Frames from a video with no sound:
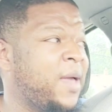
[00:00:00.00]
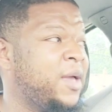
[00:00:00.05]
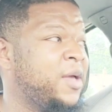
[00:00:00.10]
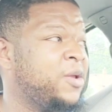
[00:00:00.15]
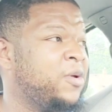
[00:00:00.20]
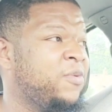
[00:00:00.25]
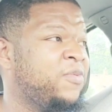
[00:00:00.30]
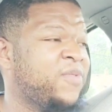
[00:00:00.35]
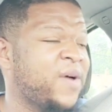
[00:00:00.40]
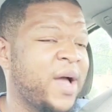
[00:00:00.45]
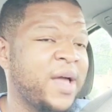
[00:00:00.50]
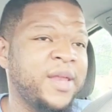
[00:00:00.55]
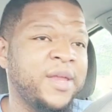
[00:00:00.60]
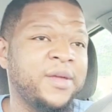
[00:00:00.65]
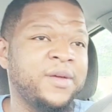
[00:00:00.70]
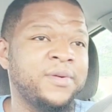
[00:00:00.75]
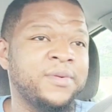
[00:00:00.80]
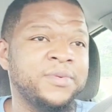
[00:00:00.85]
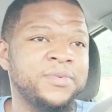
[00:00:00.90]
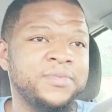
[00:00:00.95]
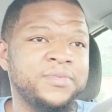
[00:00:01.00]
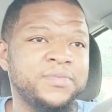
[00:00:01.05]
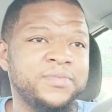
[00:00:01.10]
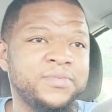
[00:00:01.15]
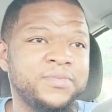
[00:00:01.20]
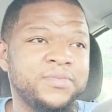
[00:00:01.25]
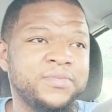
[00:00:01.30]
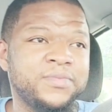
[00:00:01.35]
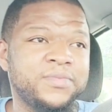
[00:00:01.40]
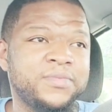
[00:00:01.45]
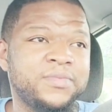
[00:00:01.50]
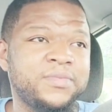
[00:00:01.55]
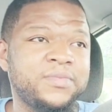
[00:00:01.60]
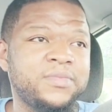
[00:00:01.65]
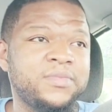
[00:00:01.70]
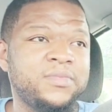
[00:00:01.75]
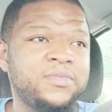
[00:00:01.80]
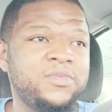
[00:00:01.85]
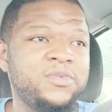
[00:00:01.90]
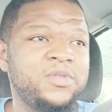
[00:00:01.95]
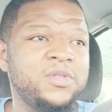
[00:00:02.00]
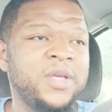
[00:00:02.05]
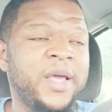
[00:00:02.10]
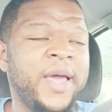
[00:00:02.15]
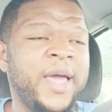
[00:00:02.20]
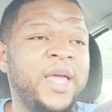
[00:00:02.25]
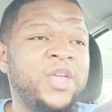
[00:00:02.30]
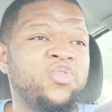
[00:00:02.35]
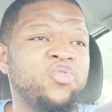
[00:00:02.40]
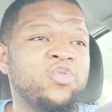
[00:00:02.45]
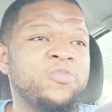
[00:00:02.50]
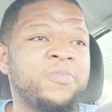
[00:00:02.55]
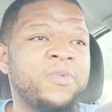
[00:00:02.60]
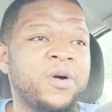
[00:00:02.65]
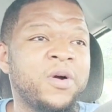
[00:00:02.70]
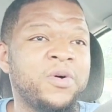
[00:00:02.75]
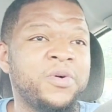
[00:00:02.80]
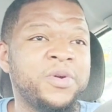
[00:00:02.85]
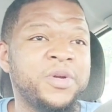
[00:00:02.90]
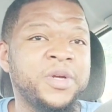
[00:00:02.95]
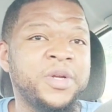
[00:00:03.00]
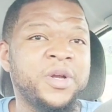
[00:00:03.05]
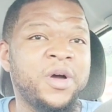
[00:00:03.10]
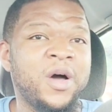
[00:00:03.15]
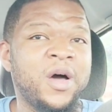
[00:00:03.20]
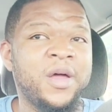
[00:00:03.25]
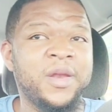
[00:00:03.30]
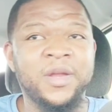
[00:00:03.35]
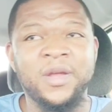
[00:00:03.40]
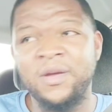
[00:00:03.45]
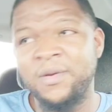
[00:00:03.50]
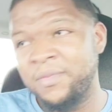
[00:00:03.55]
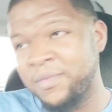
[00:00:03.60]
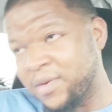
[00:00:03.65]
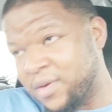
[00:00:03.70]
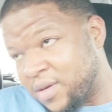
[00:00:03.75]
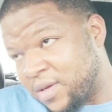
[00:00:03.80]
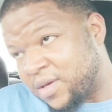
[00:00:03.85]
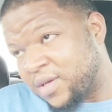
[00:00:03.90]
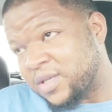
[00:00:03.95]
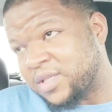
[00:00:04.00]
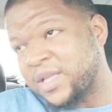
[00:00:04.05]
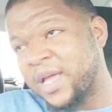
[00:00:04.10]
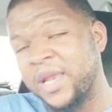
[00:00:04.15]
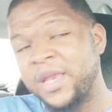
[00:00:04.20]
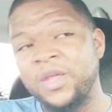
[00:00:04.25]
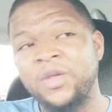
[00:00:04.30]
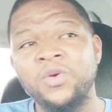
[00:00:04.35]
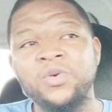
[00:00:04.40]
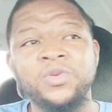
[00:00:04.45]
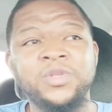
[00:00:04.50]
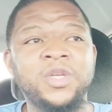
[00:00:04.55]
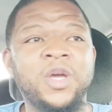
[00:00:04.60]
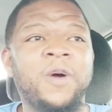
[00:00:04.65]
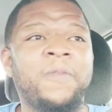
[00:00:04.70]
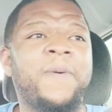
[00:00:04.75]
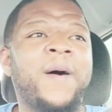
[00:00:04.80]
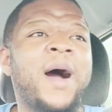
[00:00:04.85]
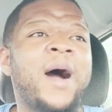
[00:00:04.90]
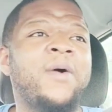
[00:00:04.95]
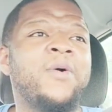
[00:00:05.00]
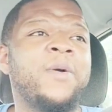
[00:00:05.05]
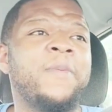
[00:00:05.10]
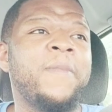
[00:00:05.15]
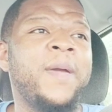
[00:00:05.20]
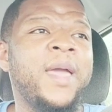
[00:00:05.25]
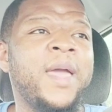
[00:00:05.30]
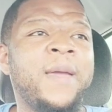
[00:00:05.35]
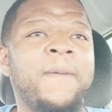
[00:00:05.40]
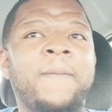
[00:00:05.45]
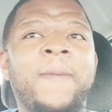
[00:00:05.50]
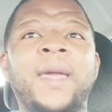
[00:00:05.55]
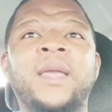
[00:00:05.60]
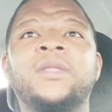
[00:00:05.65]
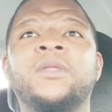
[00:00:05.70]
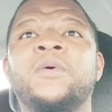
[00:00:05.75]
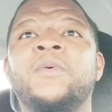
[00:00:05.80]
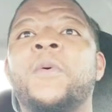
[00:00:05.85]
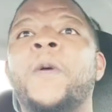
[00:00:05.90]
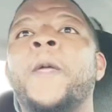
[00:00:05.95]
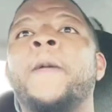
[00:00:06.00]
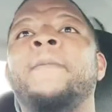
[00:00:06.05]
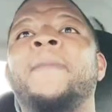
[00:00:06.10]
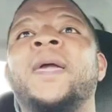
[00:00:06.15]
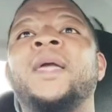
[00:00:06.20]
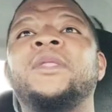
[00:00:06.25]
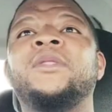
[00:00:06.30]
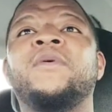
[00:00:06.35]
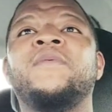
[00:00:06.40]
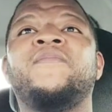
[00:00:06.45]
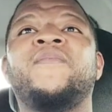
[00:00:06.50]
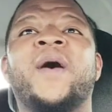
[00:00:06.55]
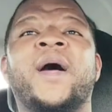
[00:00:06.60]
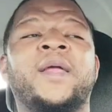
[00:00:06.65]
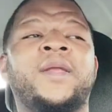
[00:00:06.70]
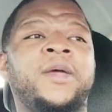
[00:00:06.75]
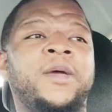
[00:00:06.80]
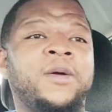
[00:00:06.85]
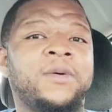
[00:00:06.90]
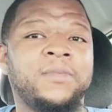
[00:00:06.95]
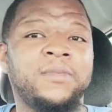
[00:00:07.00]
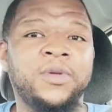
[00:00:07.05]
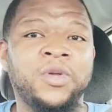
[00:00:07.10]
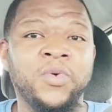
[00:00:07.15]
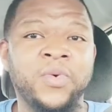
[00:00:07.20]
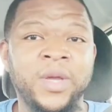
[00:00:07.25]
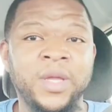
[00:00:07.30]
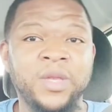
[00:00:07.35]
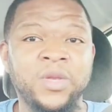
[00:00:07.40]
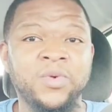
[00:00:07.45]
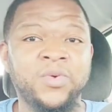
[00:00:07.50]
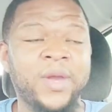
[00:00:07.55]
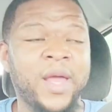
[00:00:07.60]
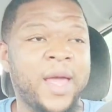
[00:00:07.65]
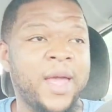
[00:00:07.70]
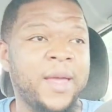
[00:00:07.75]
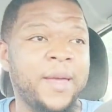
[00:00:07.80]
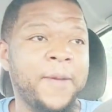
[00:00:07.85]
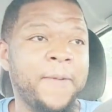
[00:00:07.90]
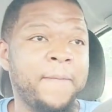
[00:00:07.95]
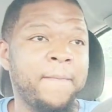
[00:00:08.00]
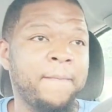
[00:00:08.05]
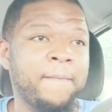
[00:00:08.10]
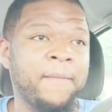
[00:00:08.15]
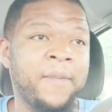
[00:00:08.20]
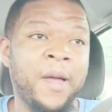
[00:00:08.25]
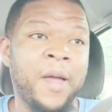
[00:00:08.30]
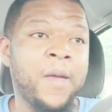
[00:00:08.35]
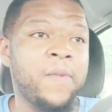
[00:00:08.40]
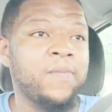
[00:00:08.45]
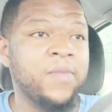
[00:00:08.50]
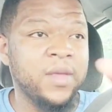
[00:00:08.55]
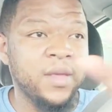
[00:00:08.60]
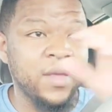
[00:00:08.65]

making them fight him. Adrian Broner and all them. Instead of using your power and make, and make them and make them fight him. You ain't do that. But